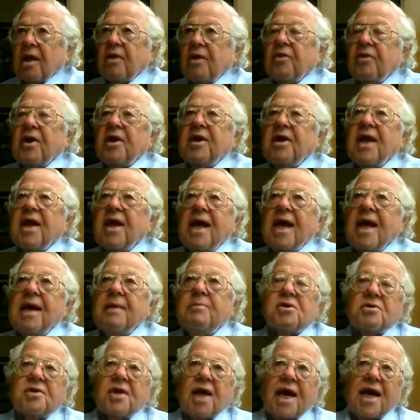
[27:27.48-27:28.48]
The
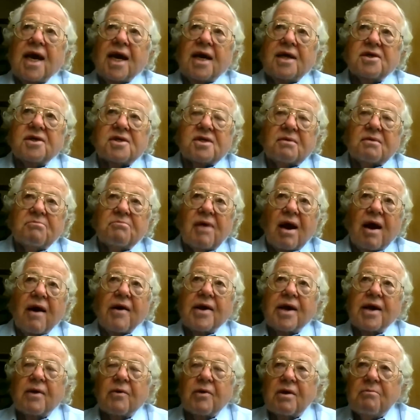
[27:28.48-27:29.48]
names Judea and
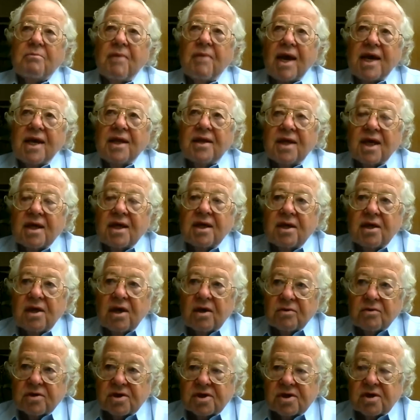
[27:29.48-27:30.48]
Samaria remained in
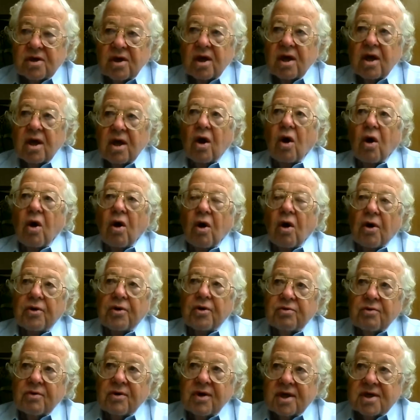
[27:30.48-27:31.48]
use all
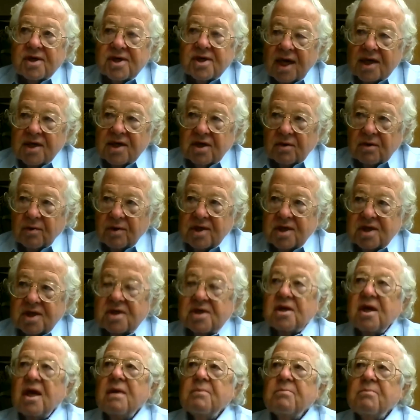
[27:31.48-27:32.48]
through the
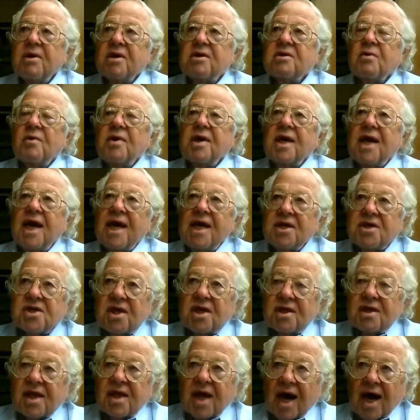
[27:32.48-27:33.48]
centuries between
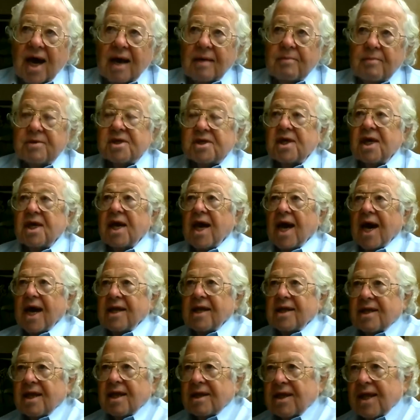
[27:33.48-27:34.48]
ancient times
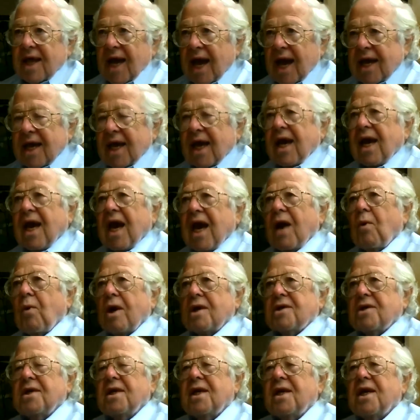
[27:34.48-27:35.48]
and today. It
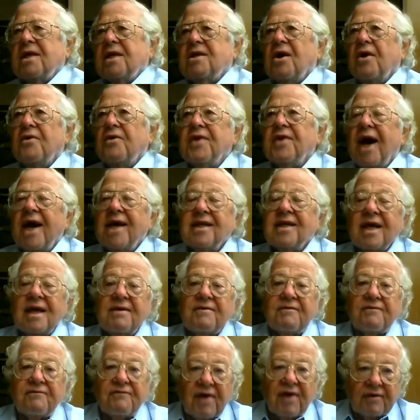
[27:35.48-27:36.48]
wasn't until
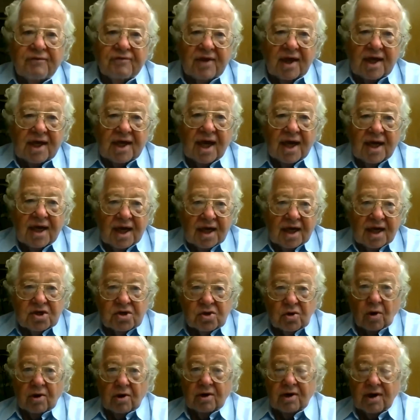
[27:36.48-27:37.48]
nineteen fifty that
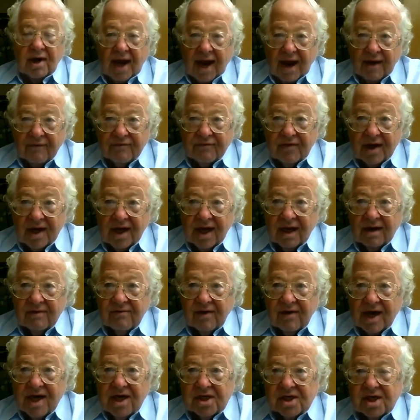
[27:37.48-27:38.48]
Jordan, after the
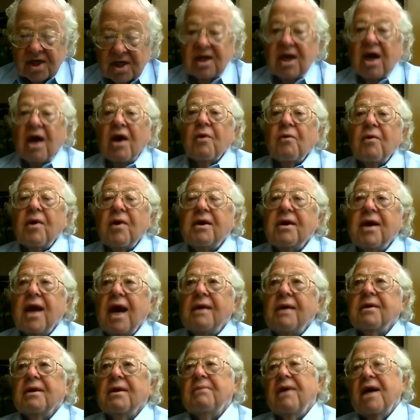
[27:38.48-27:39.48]
invasion,
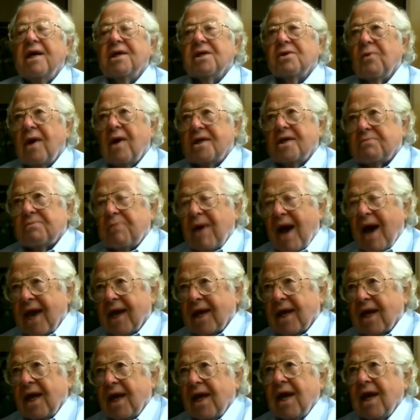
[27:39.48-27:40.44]
renamed them as West Bank.